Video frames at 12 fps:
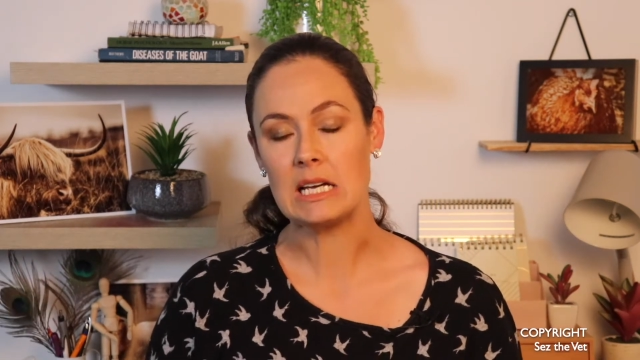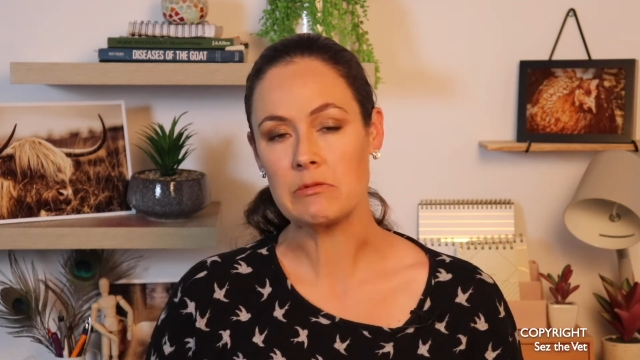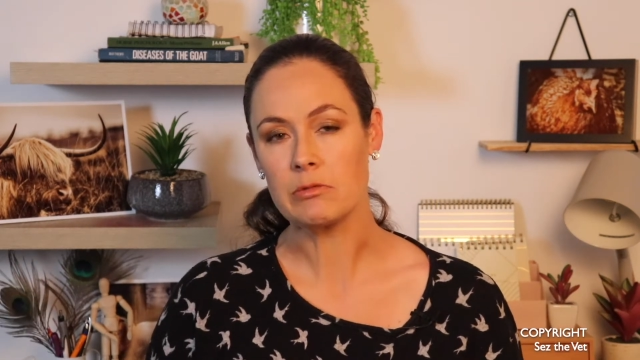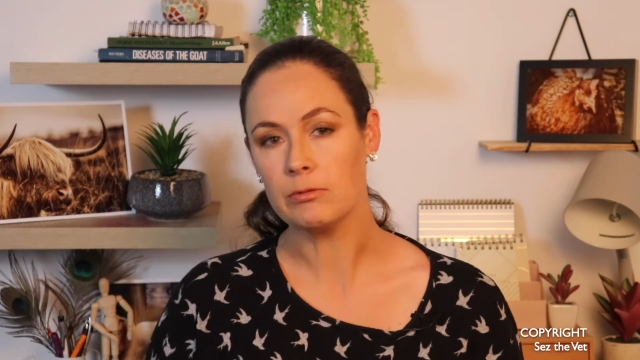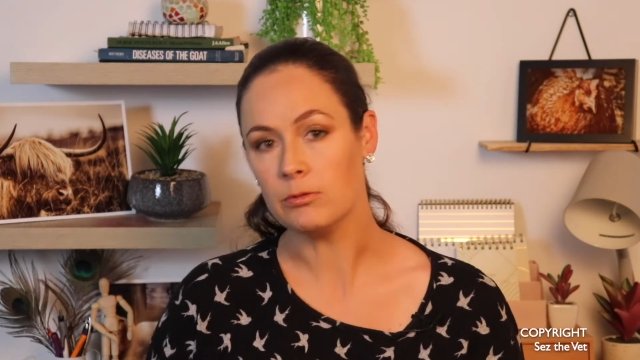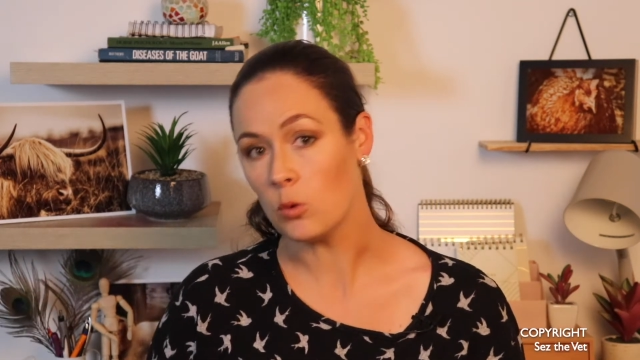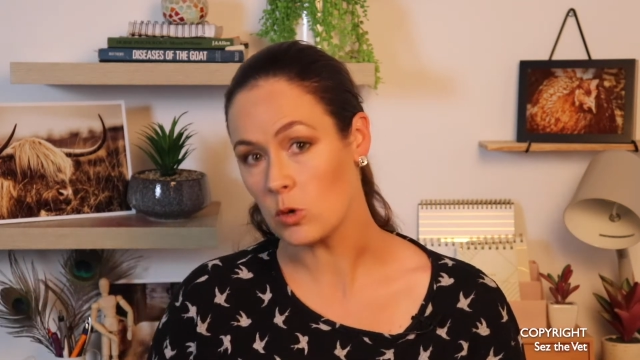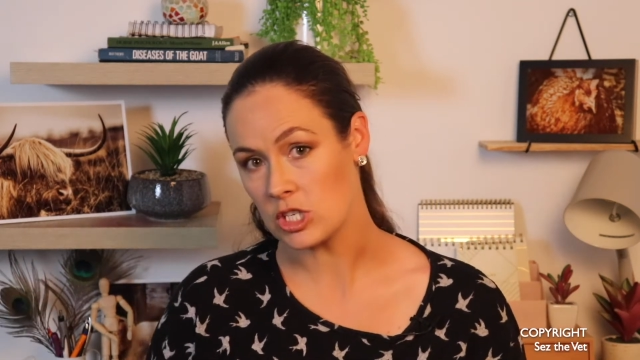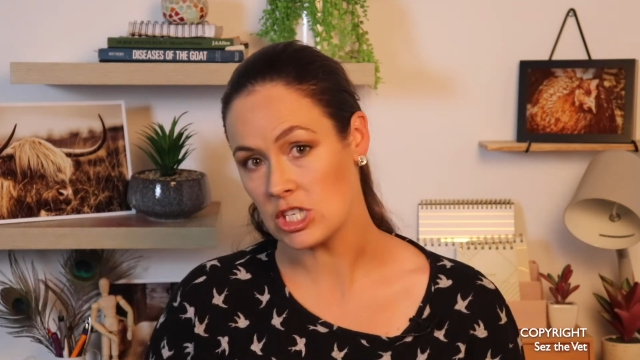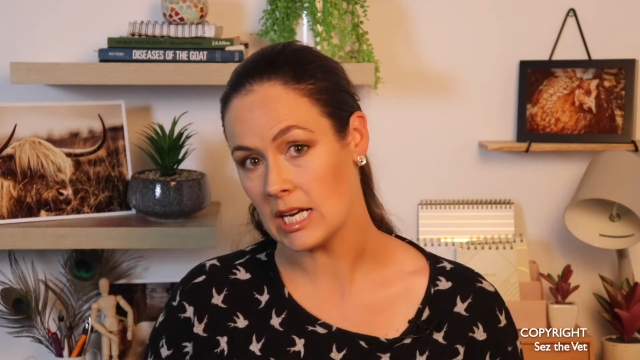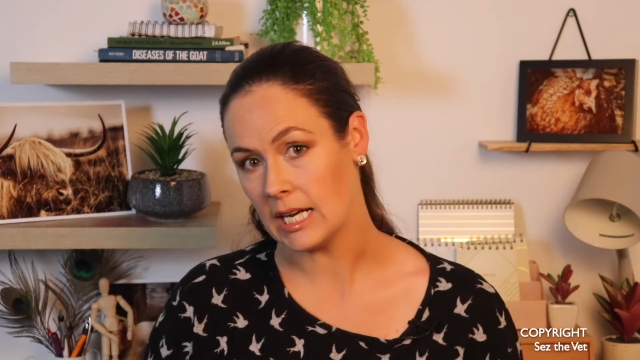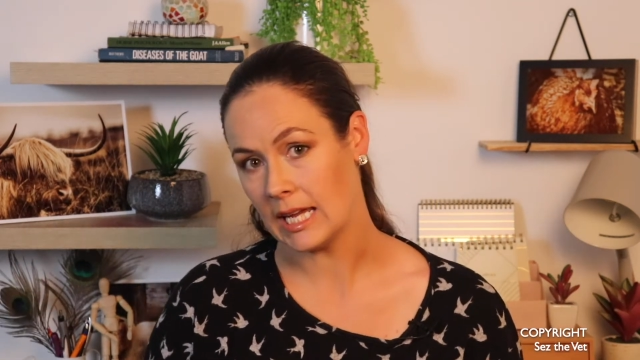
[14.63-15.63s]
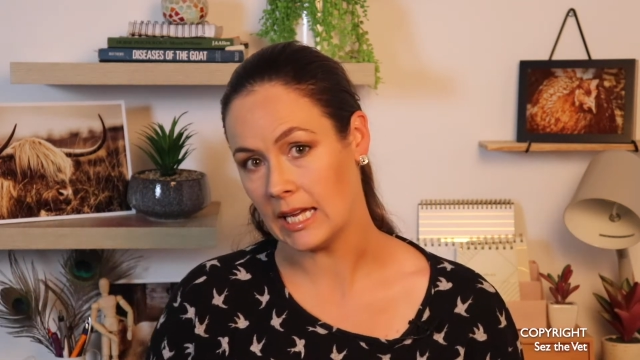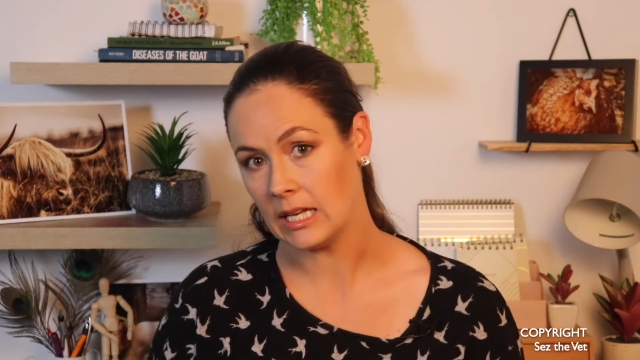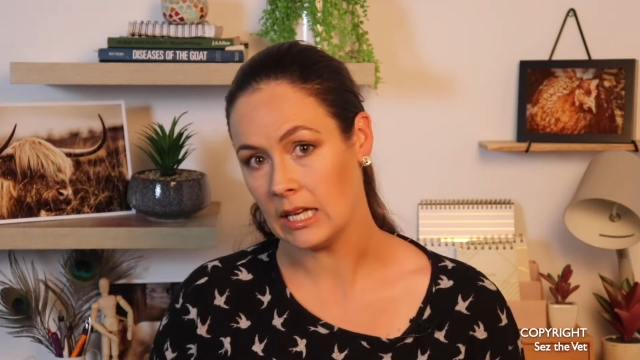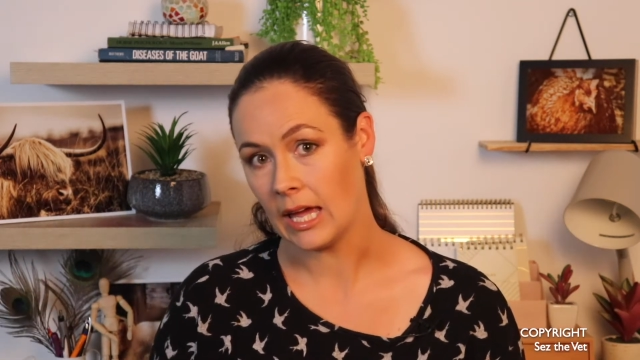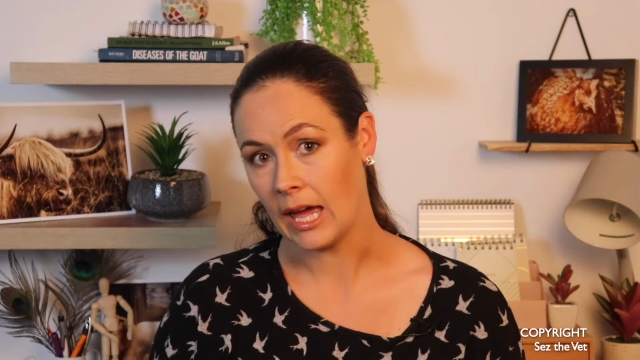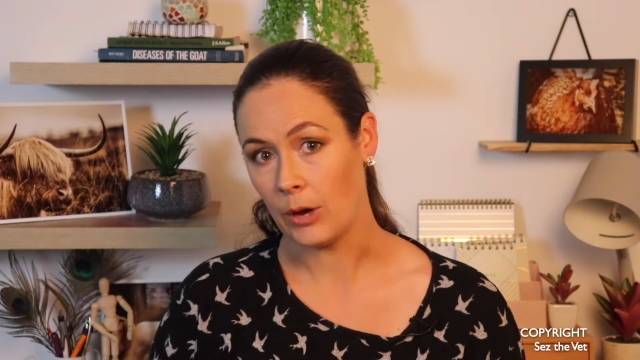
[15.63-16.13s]

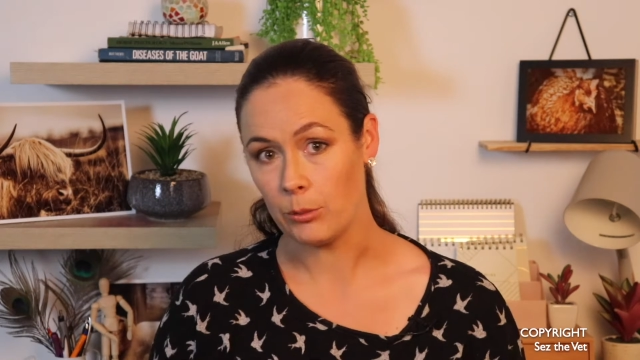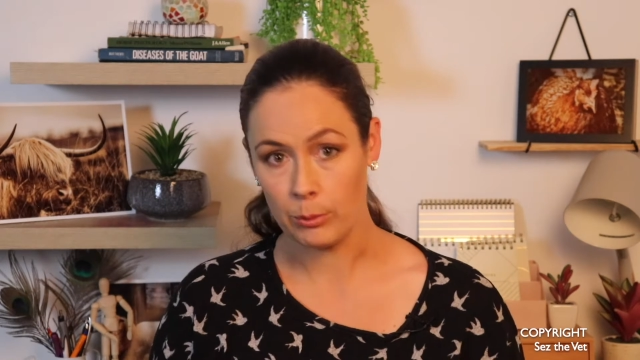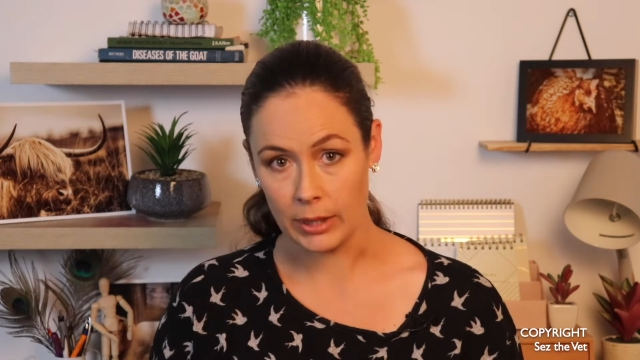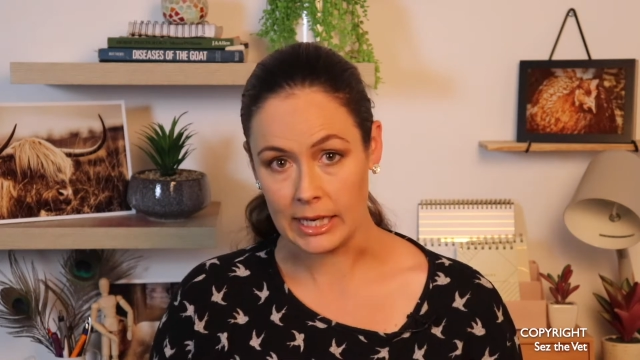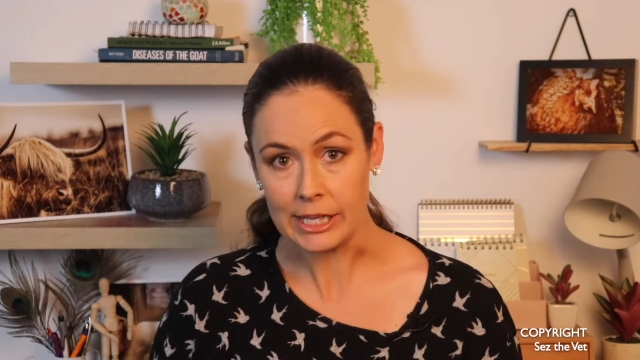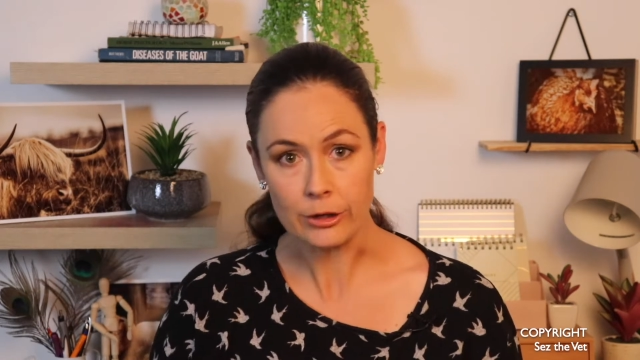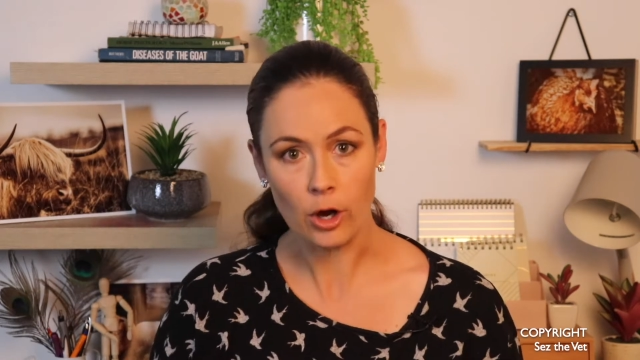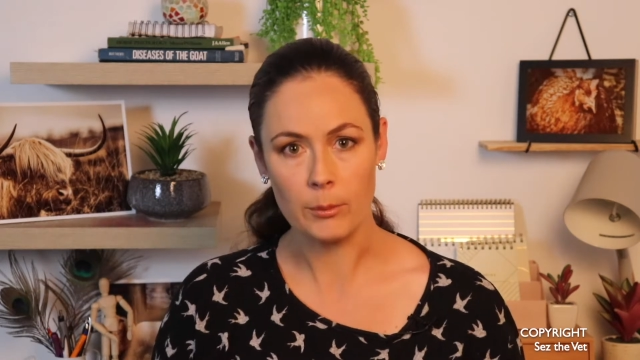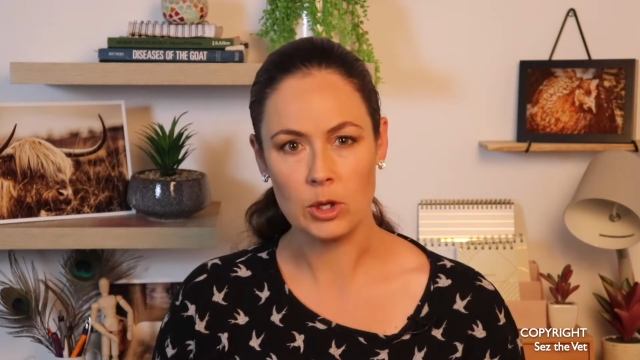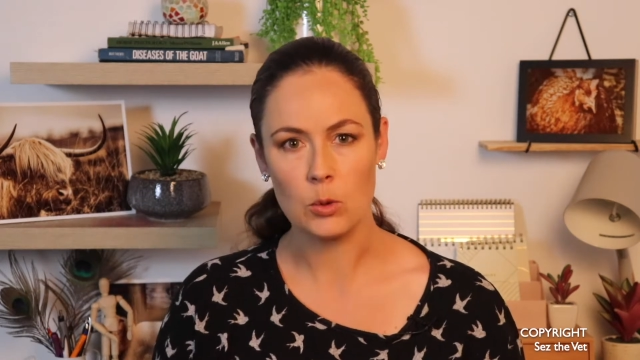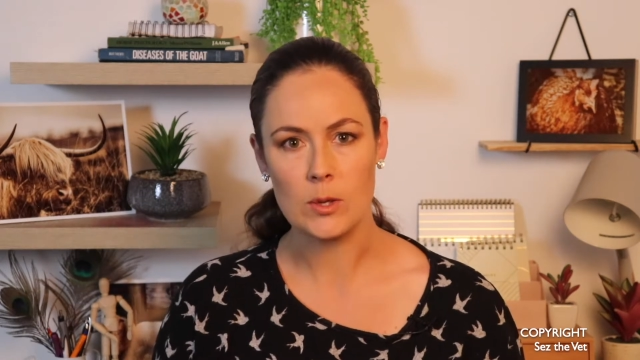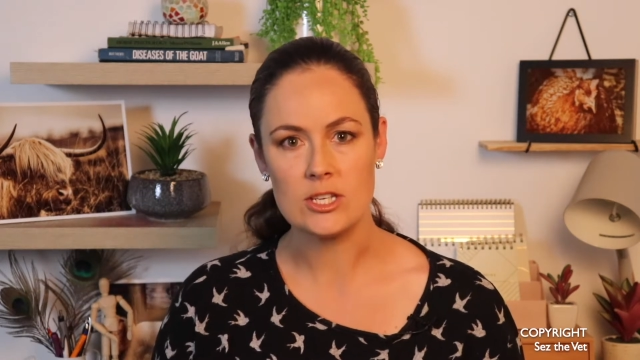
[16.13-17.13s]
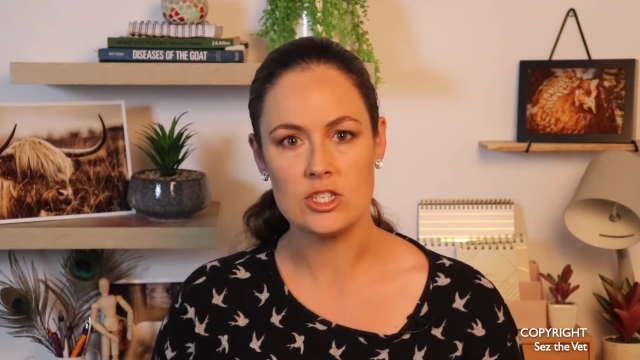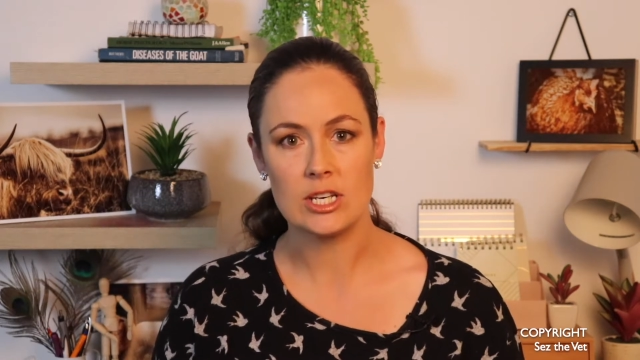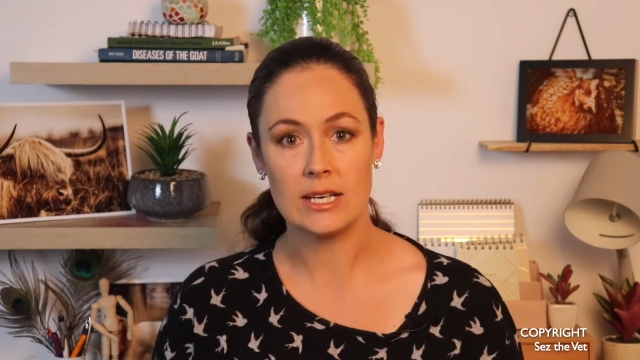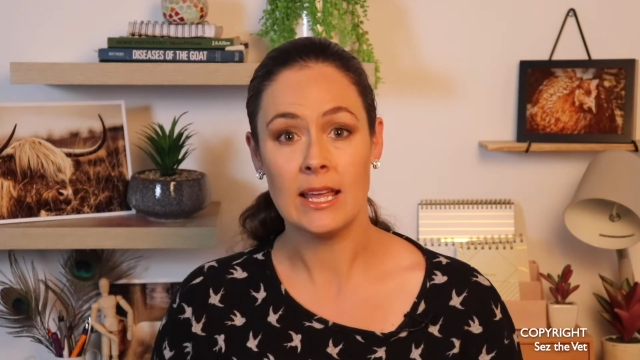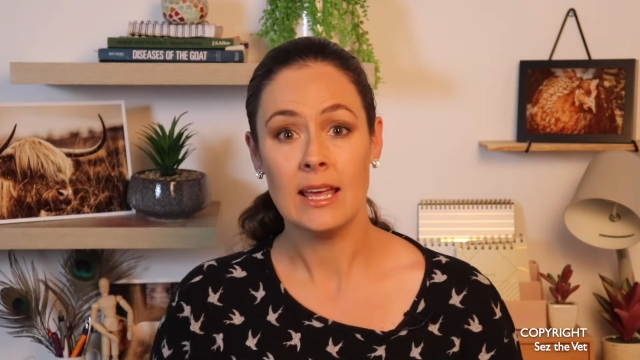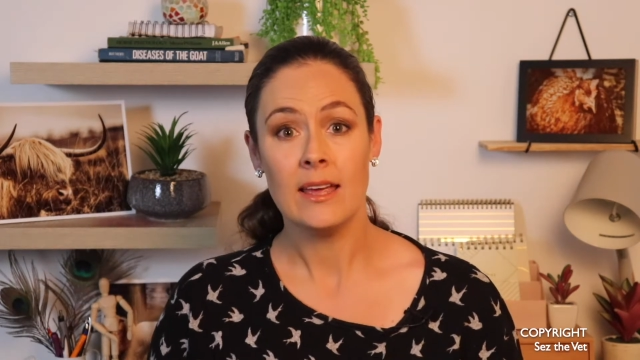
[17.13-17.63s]
unfortunately a really common
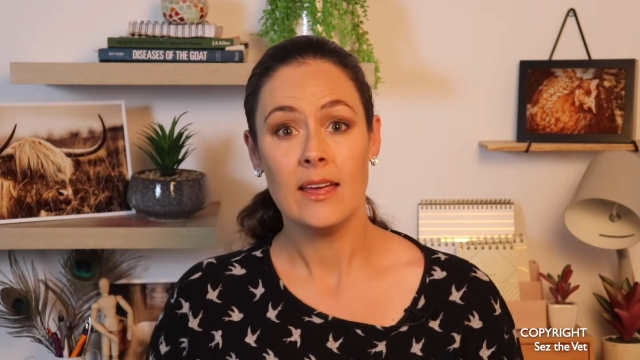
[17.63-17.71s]
question